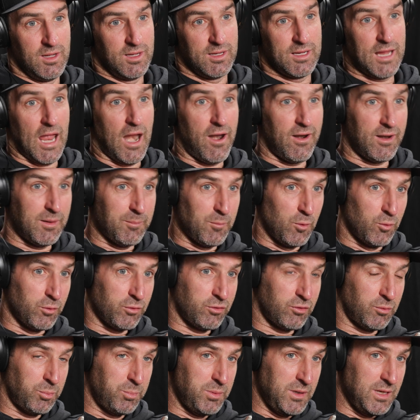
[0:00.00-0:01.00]
carrying more
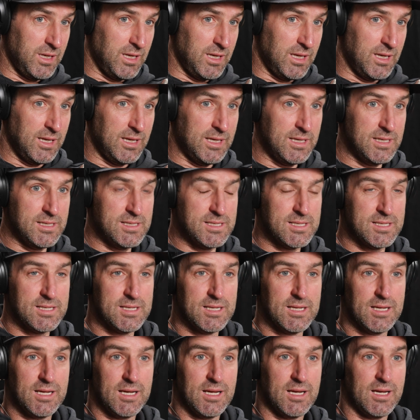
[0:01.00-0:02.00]
speed,
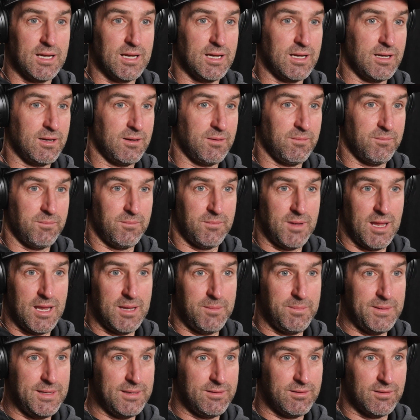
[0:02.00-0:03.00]

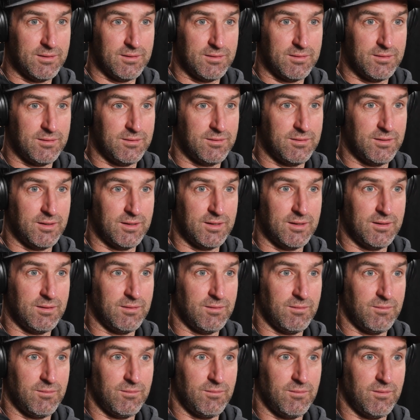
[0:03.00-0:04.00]
maybe just
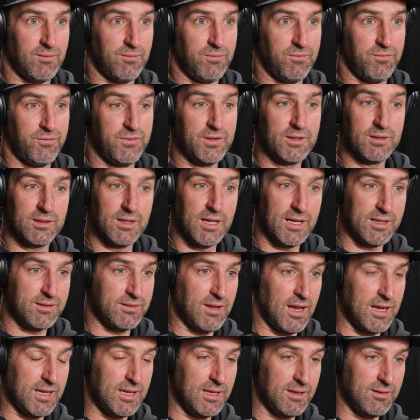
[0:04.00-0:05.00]
didn't feel like
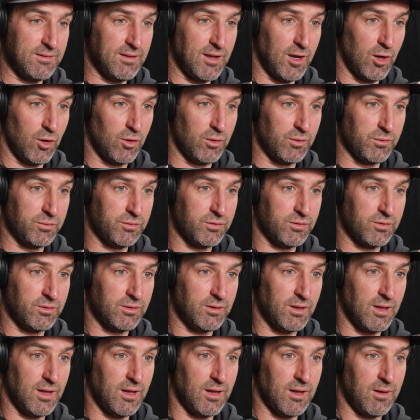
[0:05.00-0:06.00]
taking
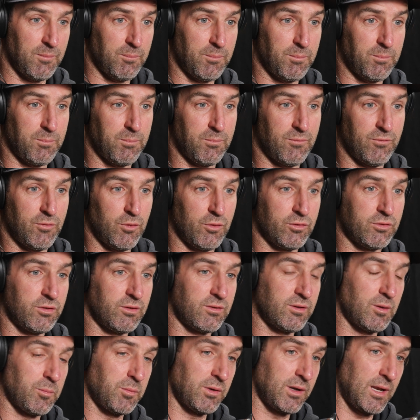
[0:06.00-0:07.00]
tear-offs
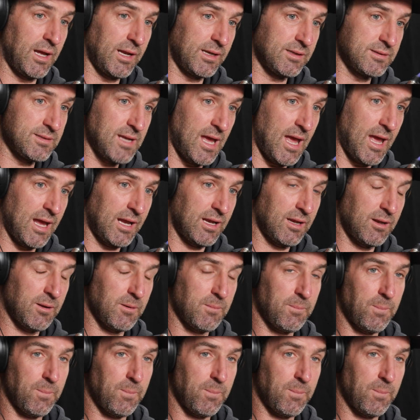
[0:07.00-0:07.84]
versus someone like Dak.